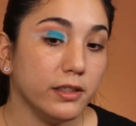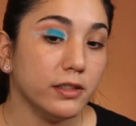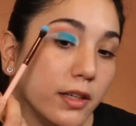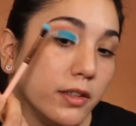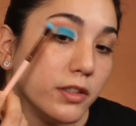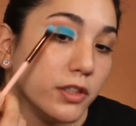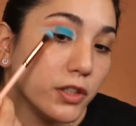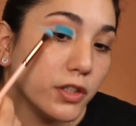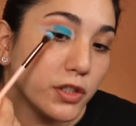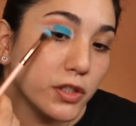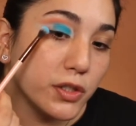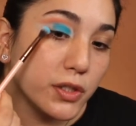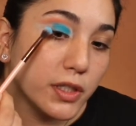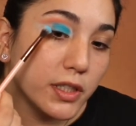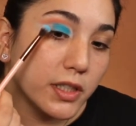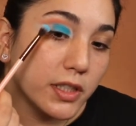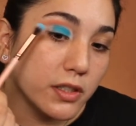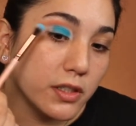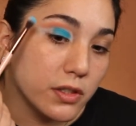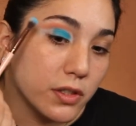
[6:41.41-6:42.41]
And you're just
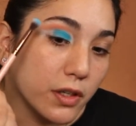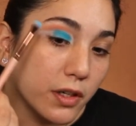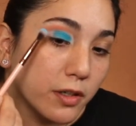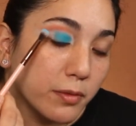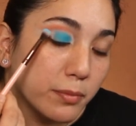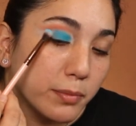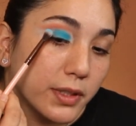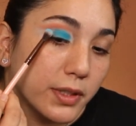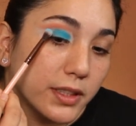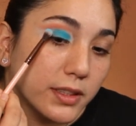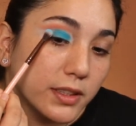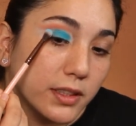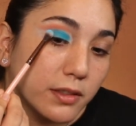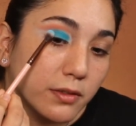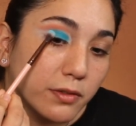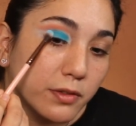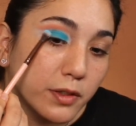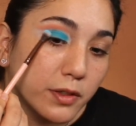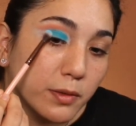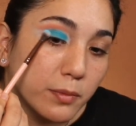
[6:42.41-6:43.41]
gonna start blending
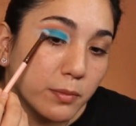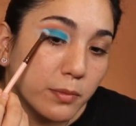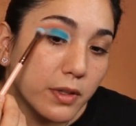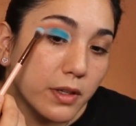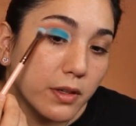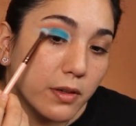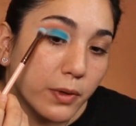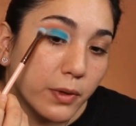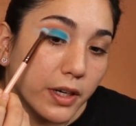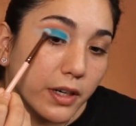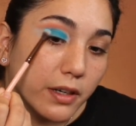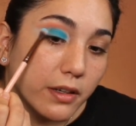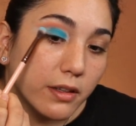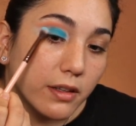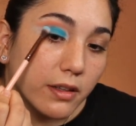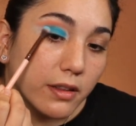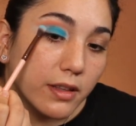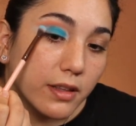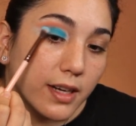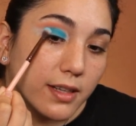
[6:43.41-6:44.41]
from where
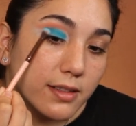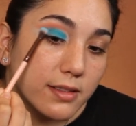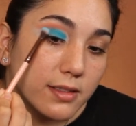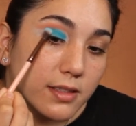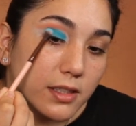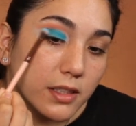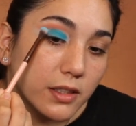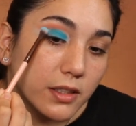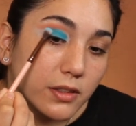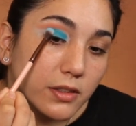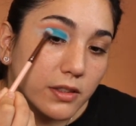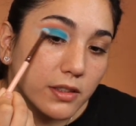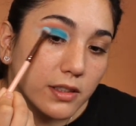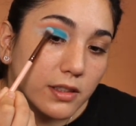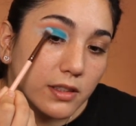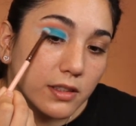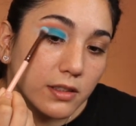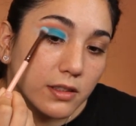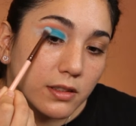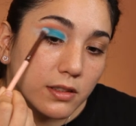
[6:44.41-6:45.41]
that teal
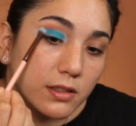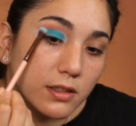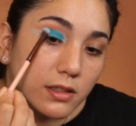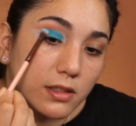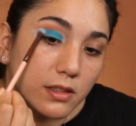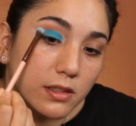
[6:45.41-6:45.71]
is.